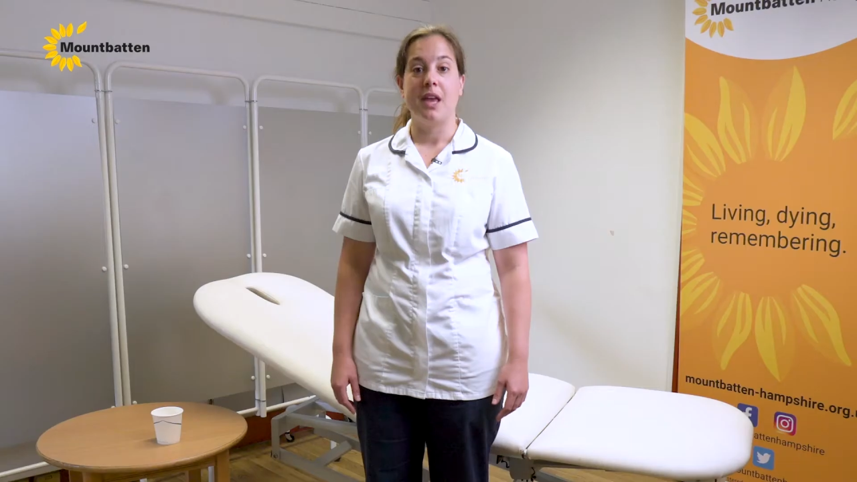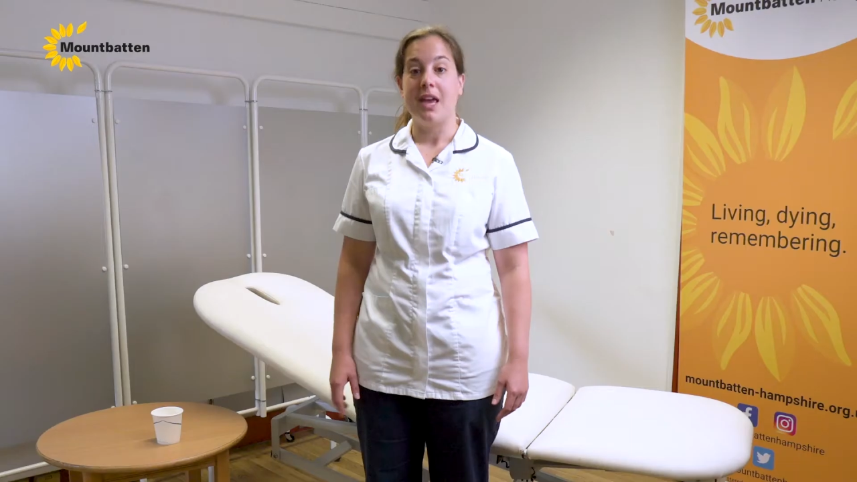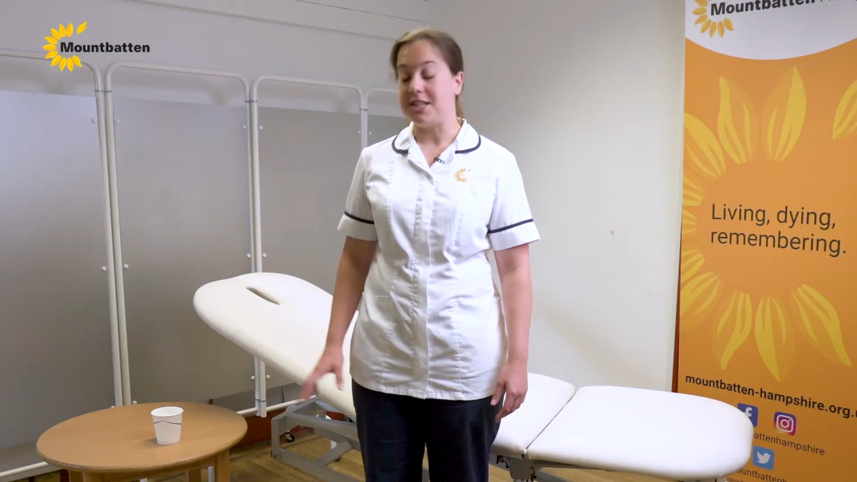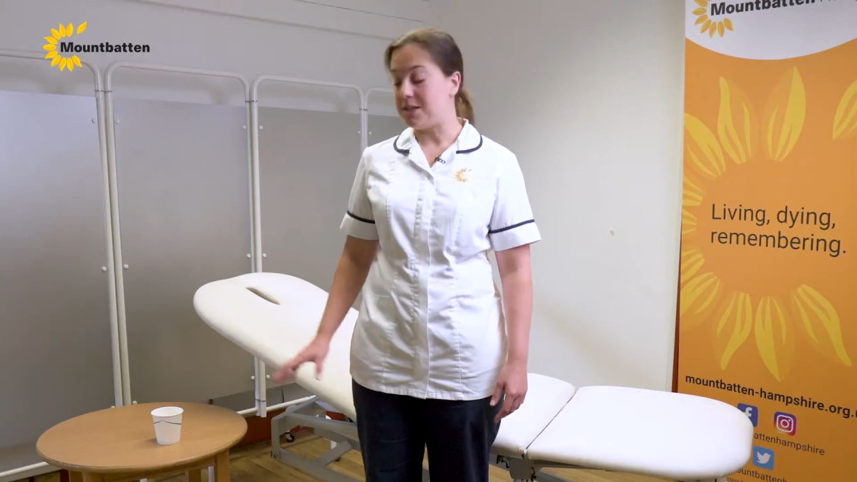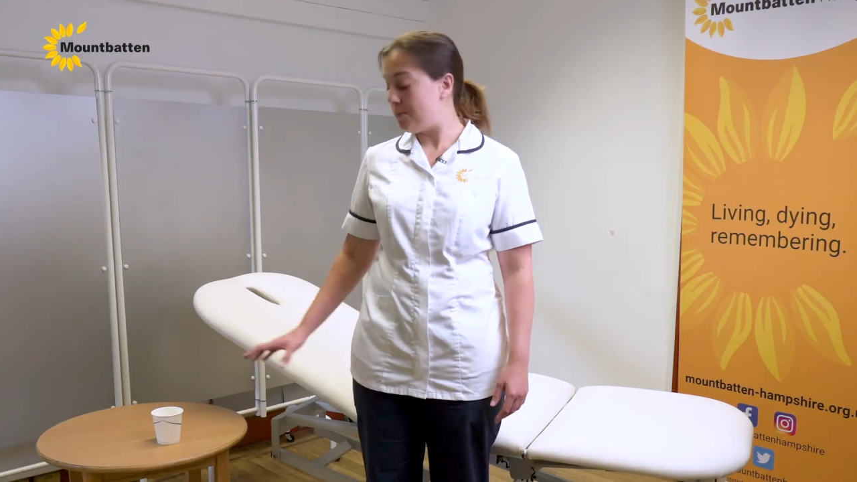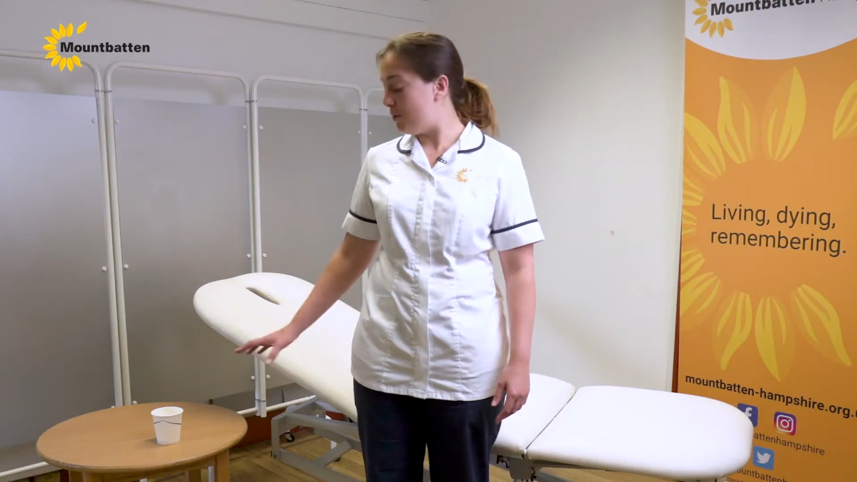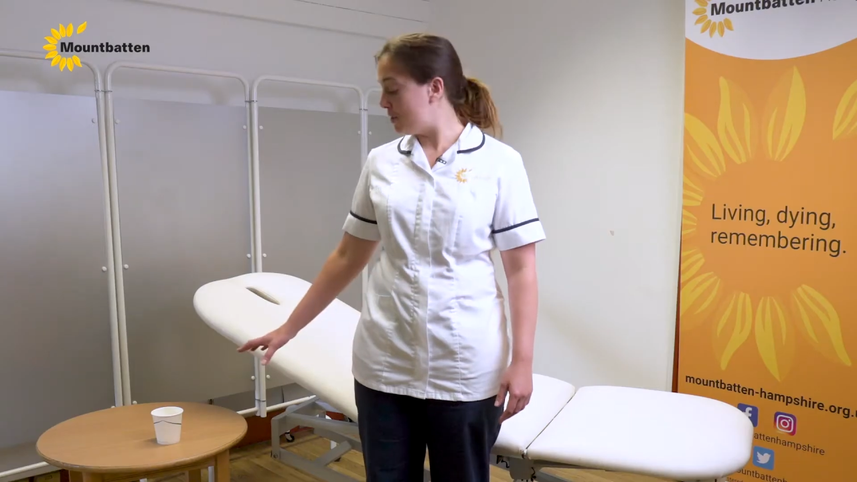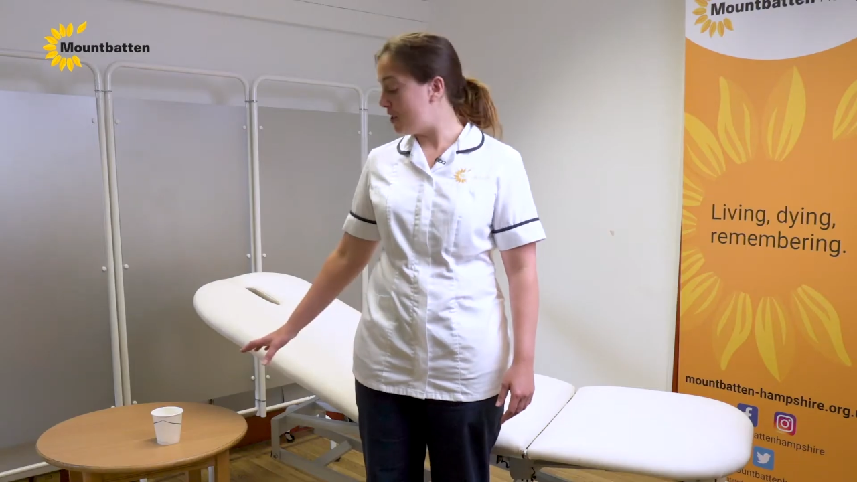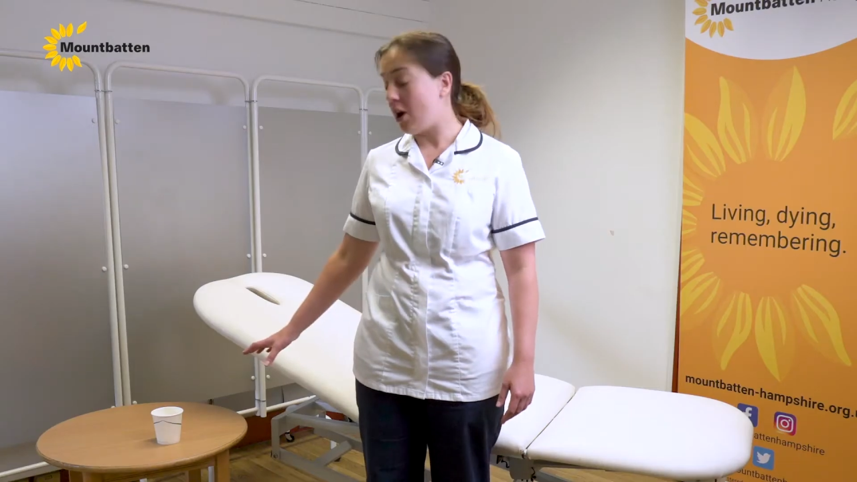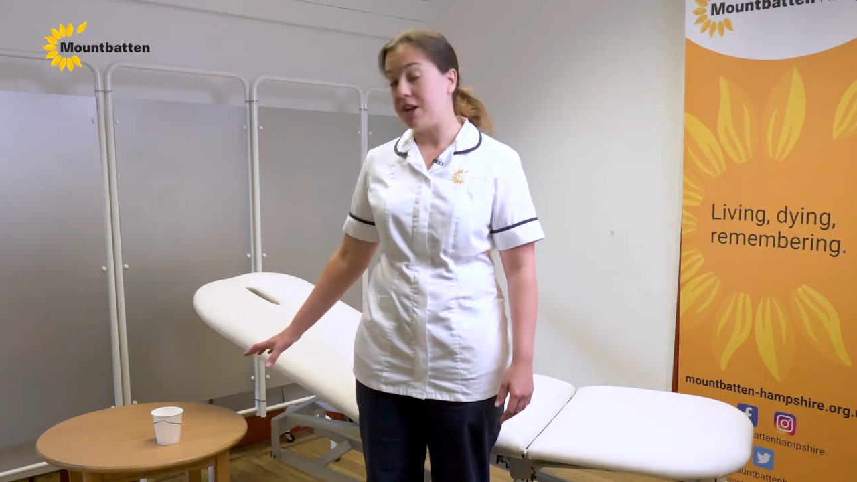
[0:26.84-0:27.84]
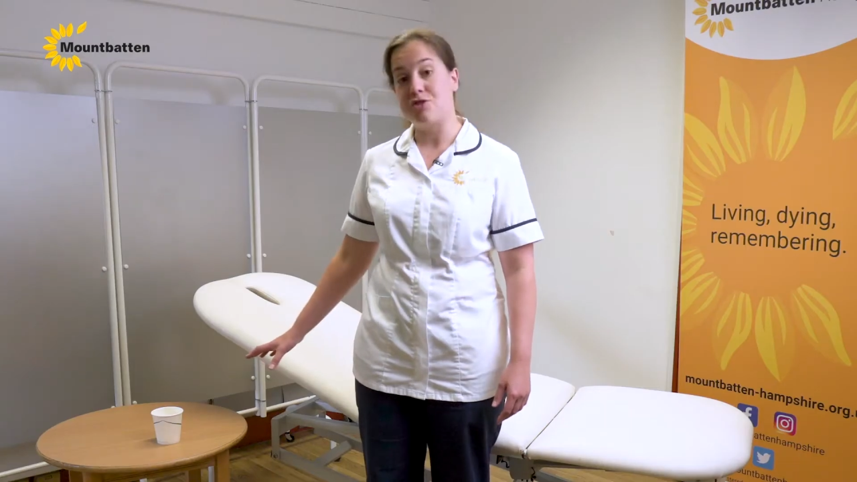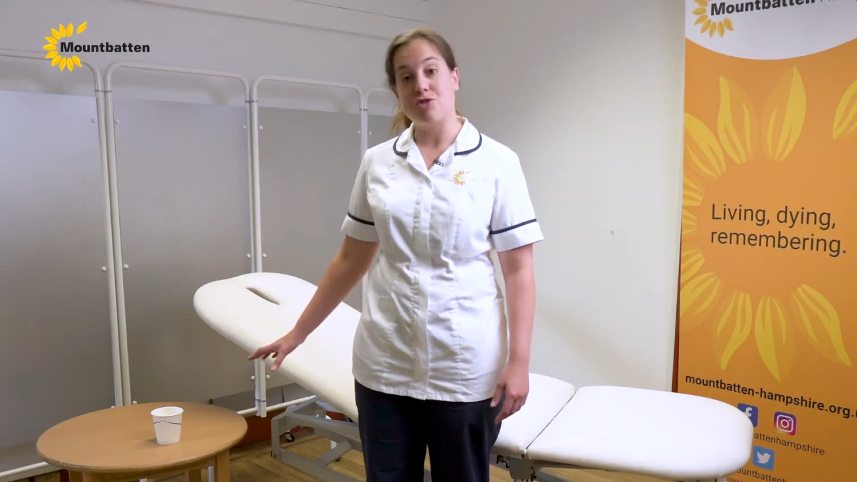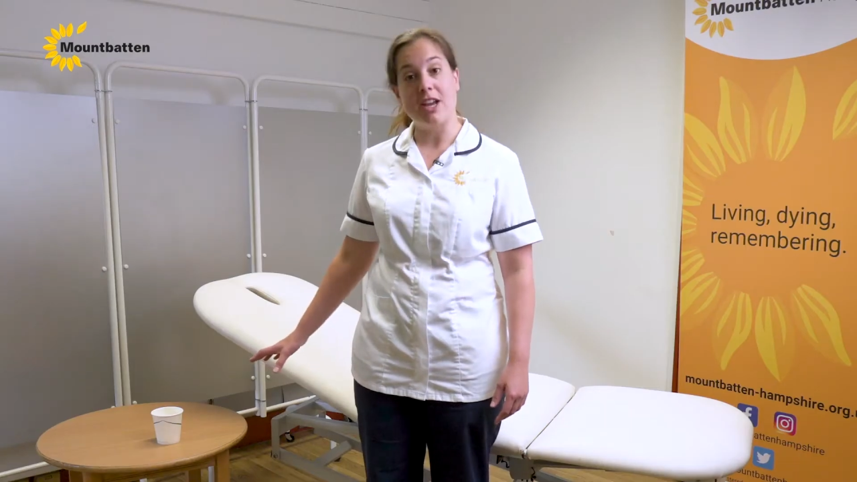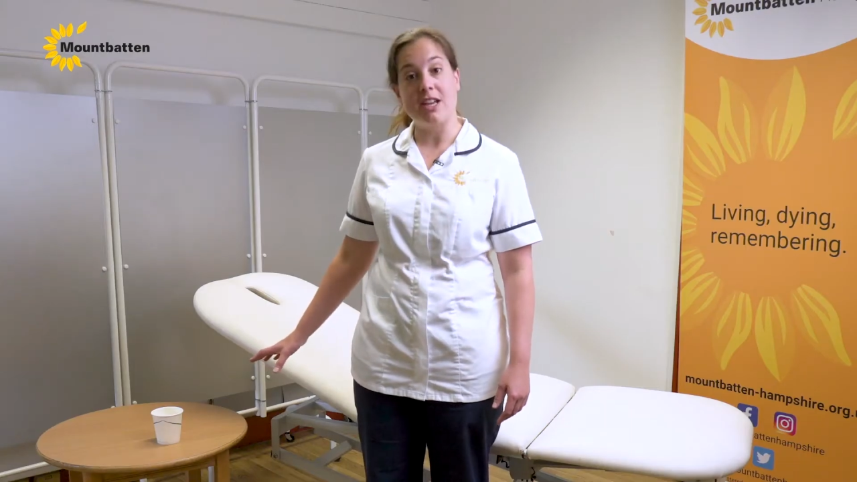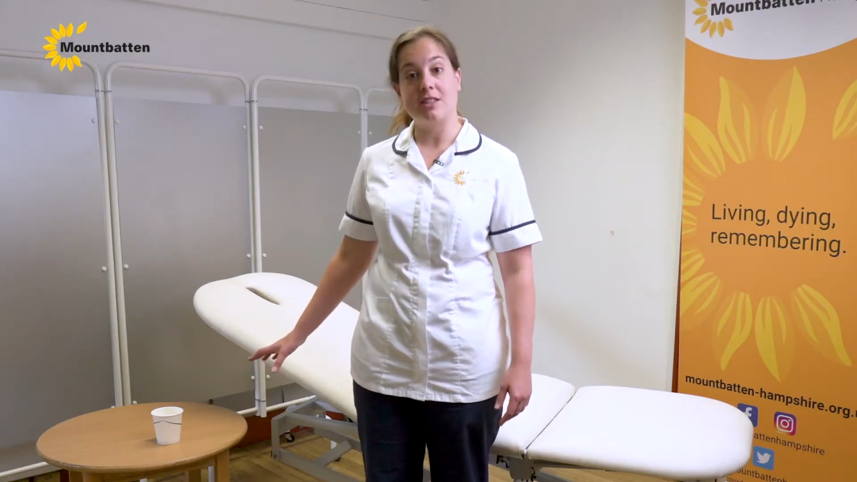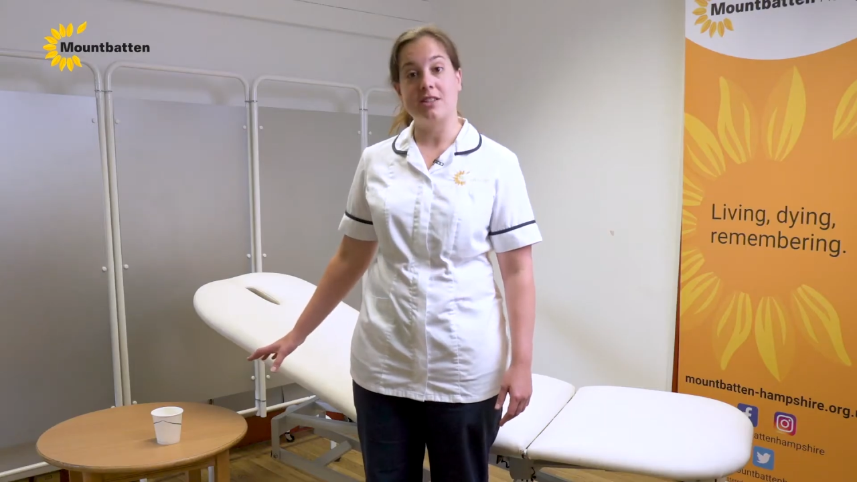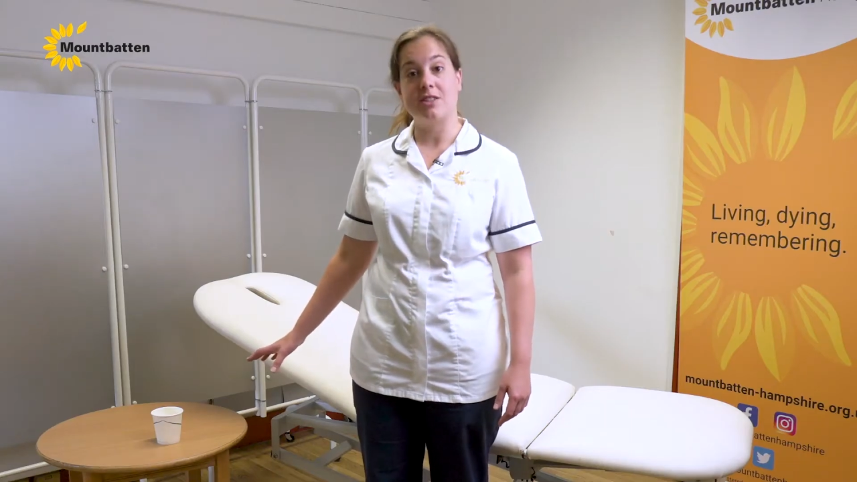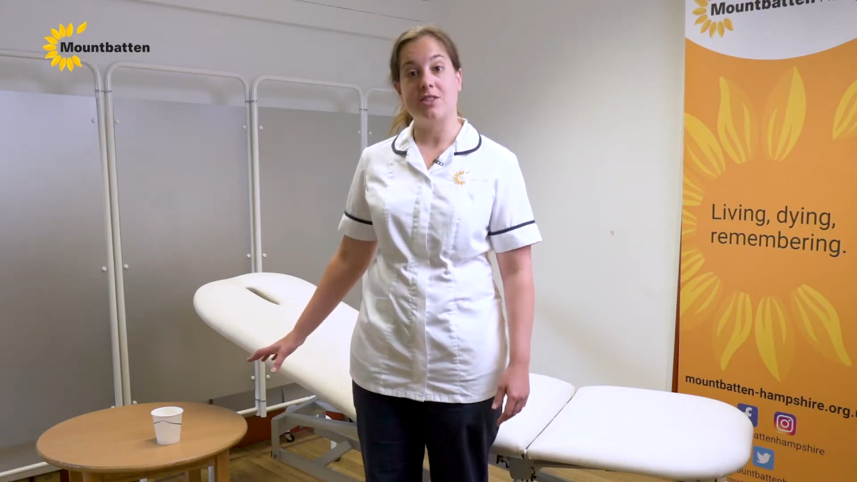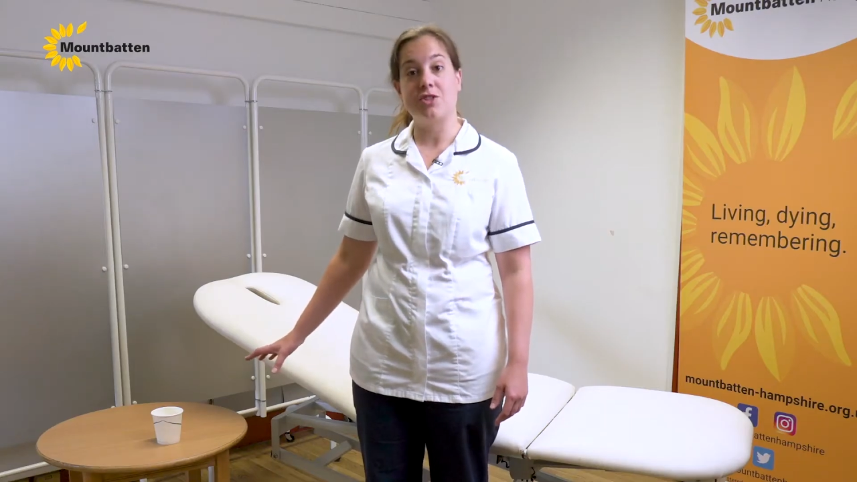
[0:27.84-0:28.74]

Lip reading: It's important to hydrate